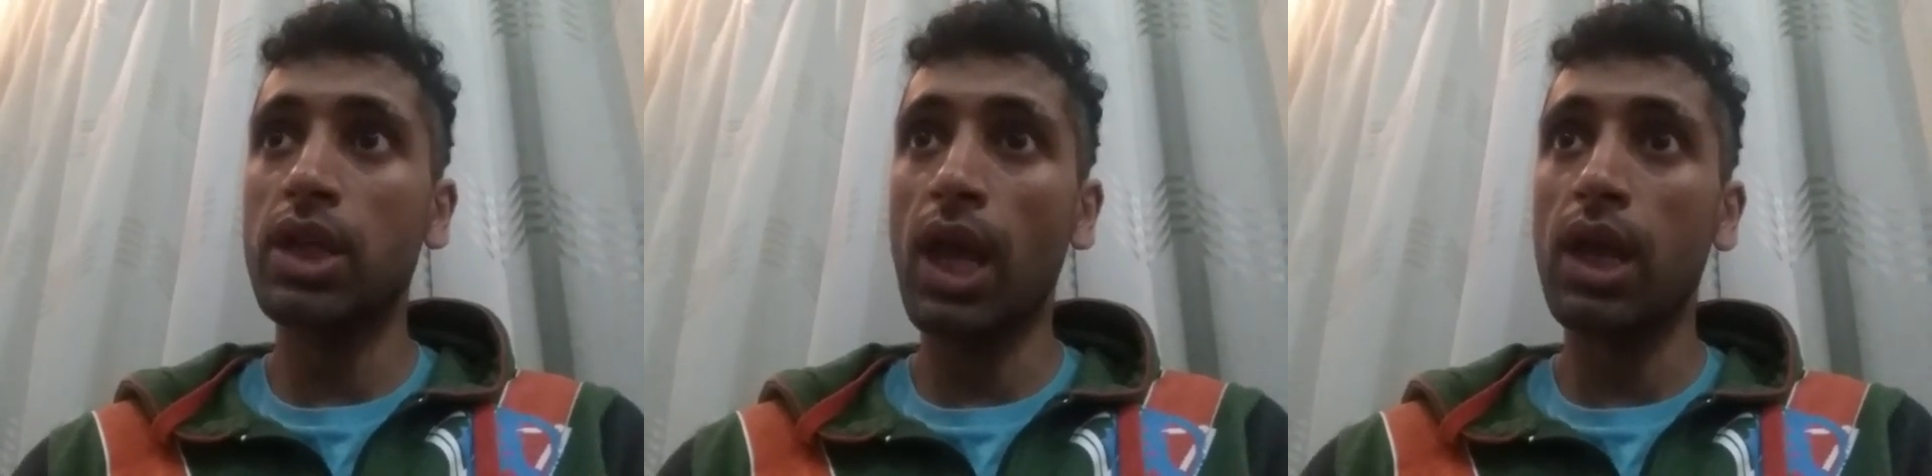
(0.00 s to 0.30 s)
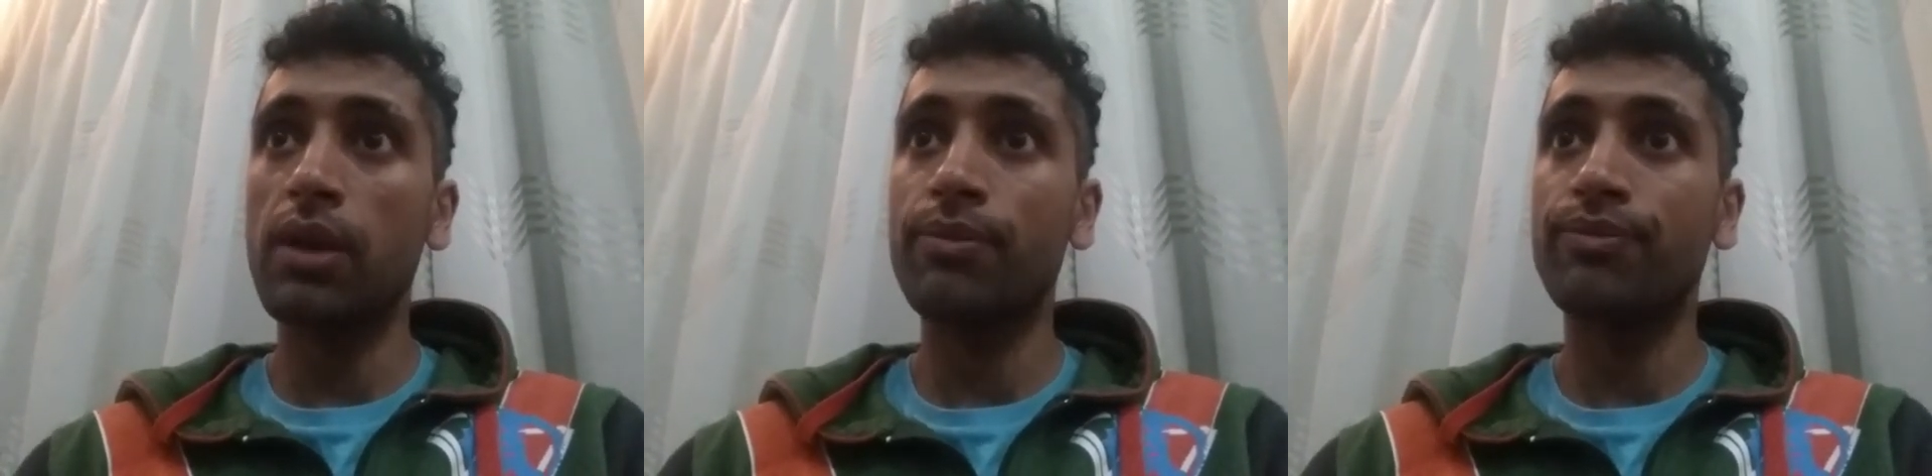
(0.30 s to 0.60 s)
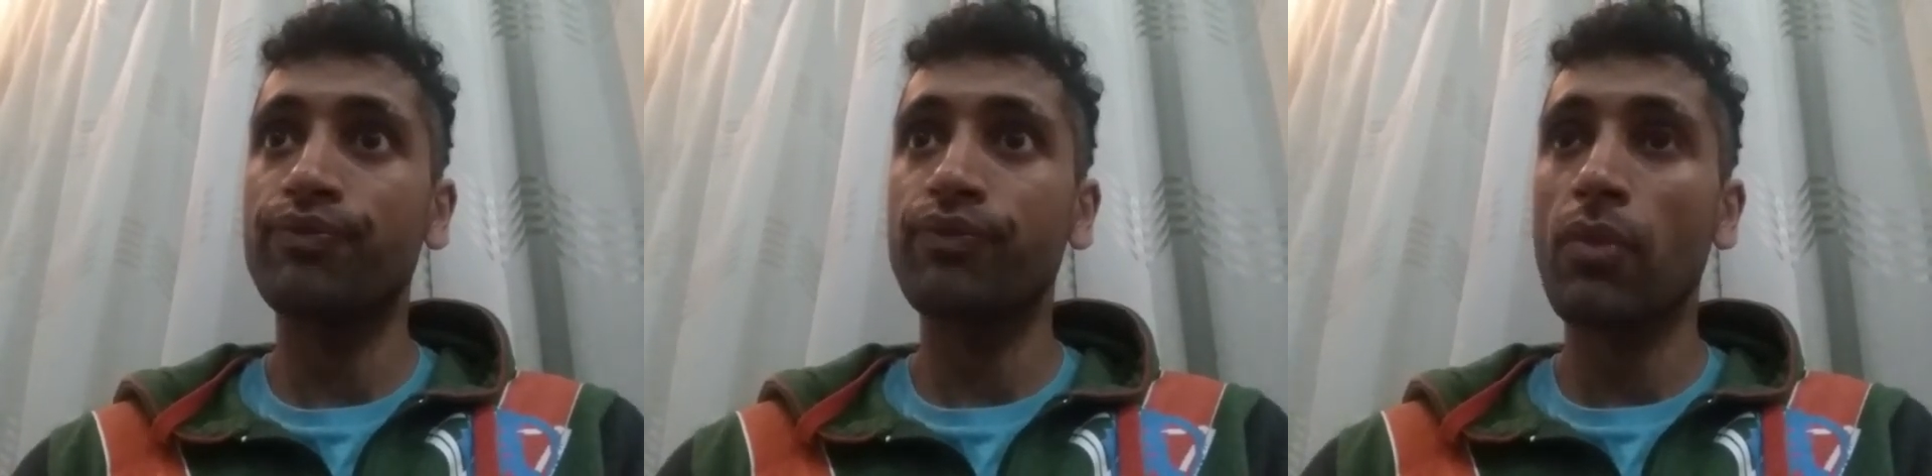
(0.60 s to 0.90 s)
day?
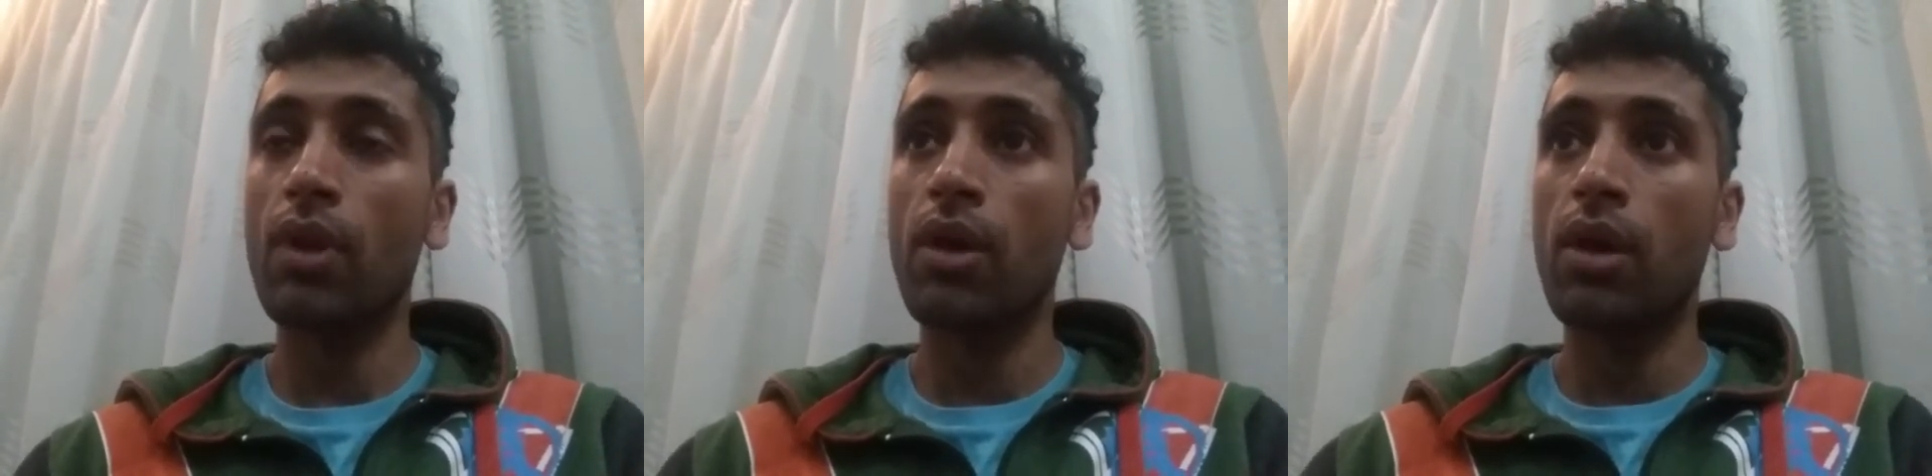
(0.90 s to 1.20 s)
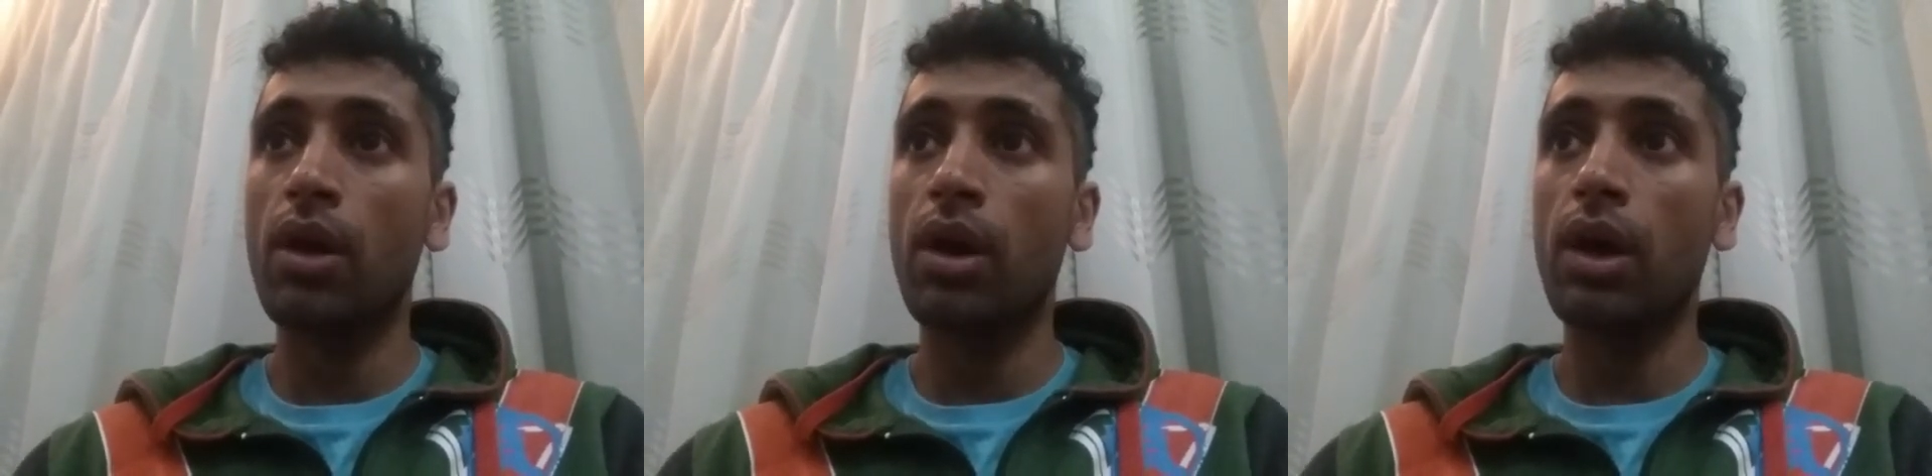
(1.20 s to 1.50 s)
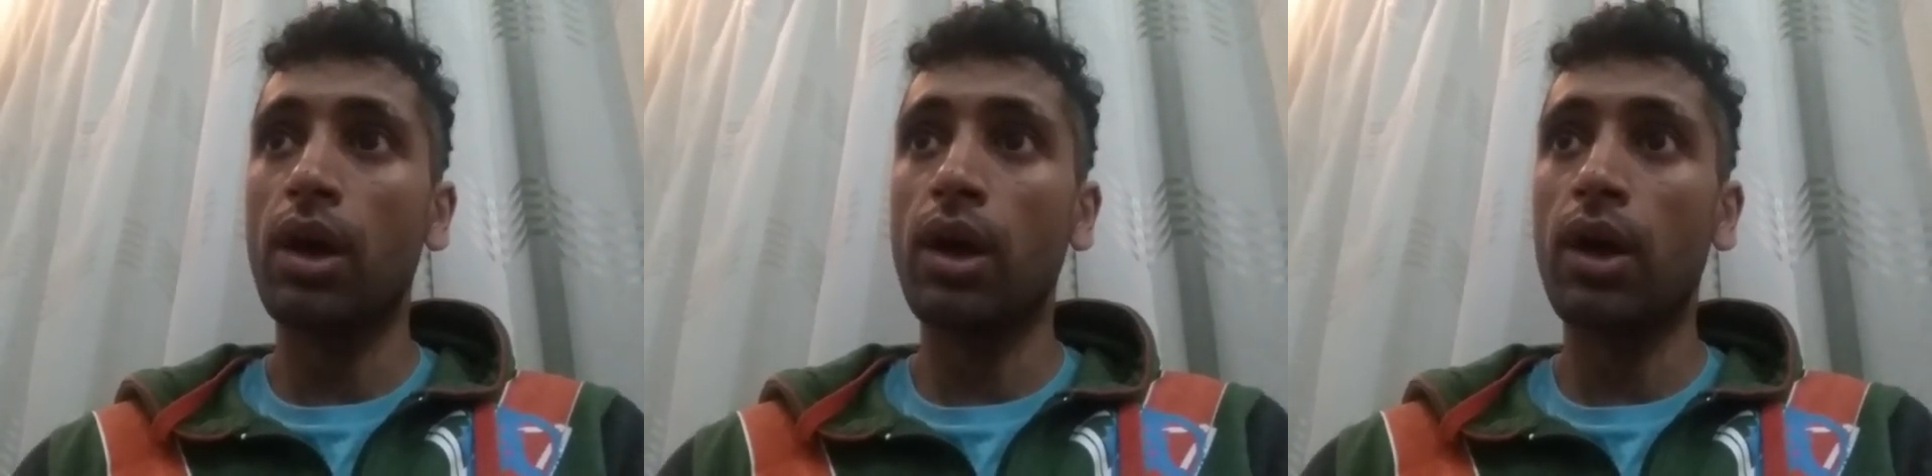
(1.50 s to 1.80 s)

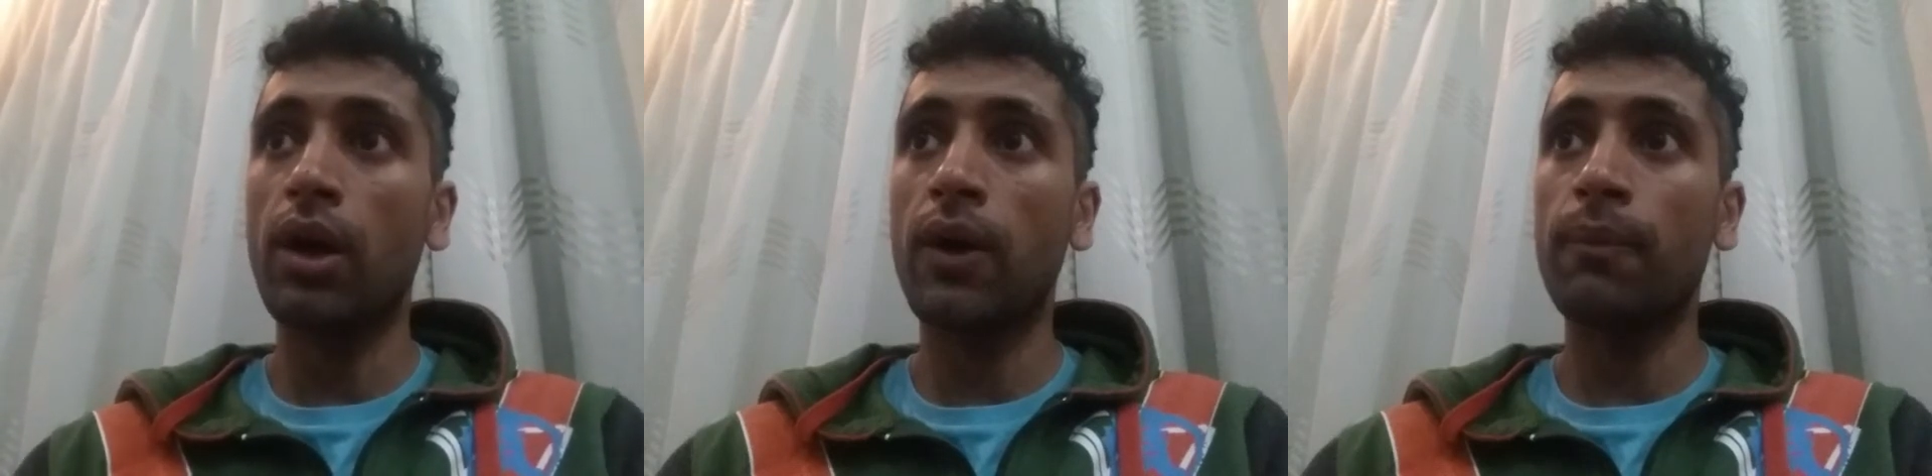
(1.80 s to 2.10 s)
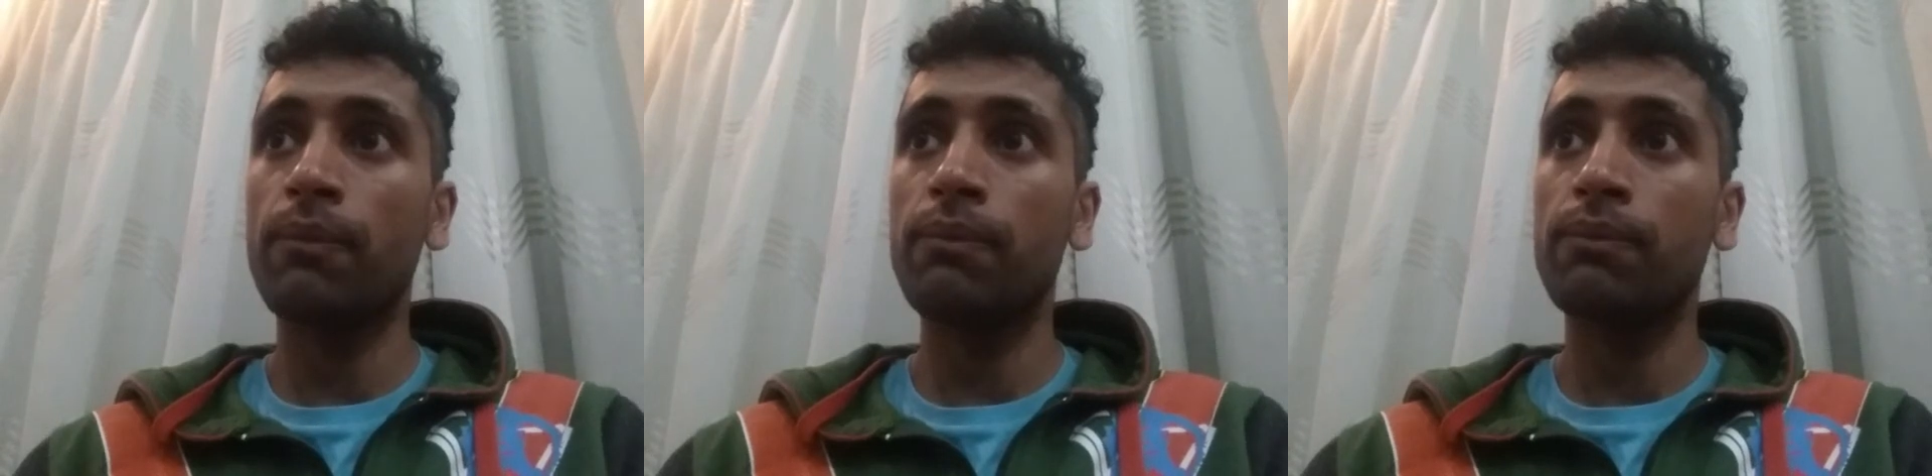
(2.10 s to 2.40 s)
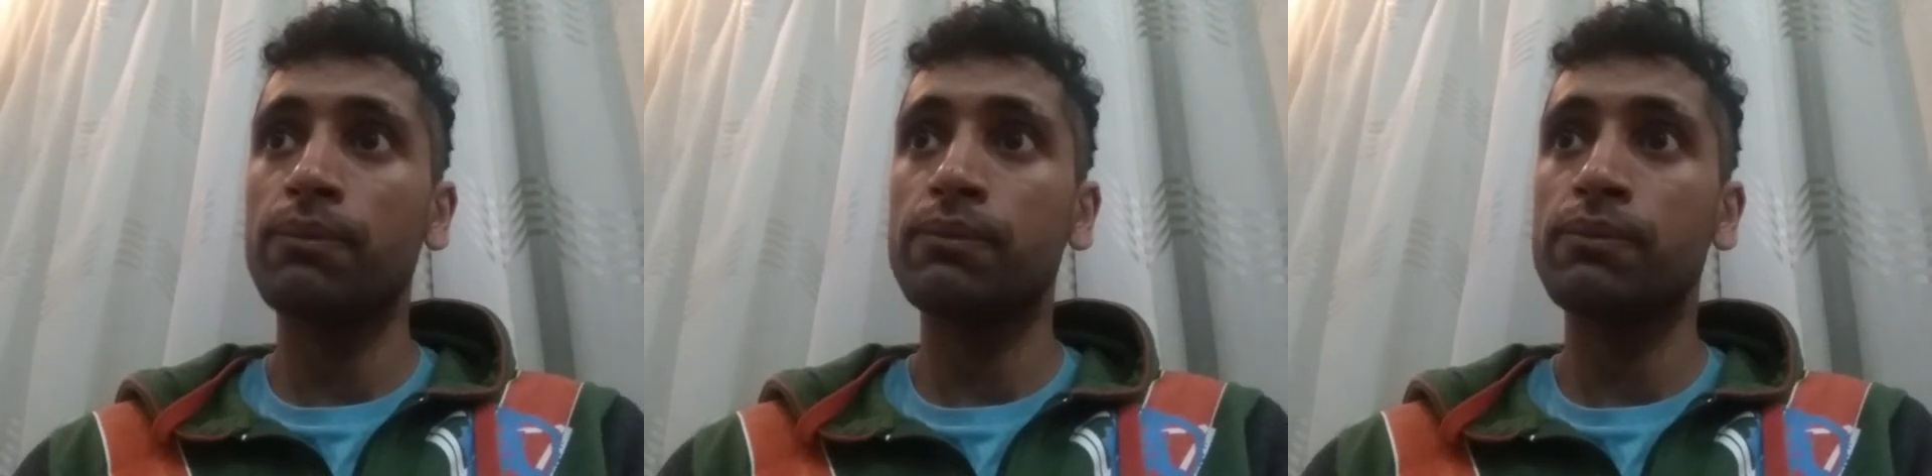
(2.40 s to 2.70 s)
What are